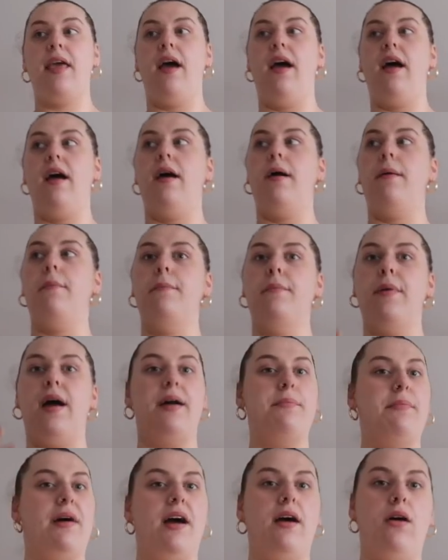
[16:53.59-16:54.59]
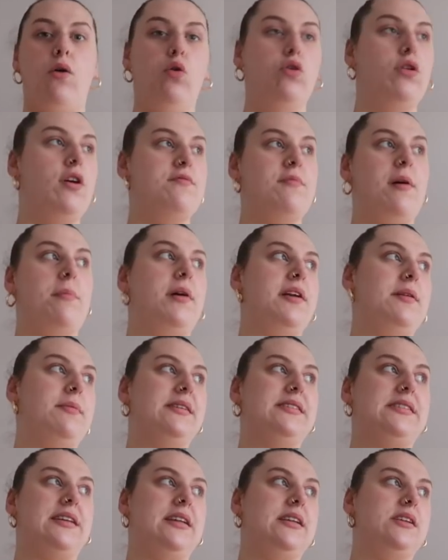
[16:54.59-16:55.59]
and my
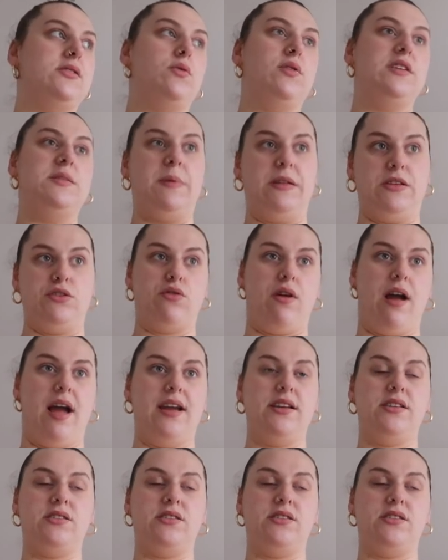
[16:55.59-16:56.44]
skin has always been dry,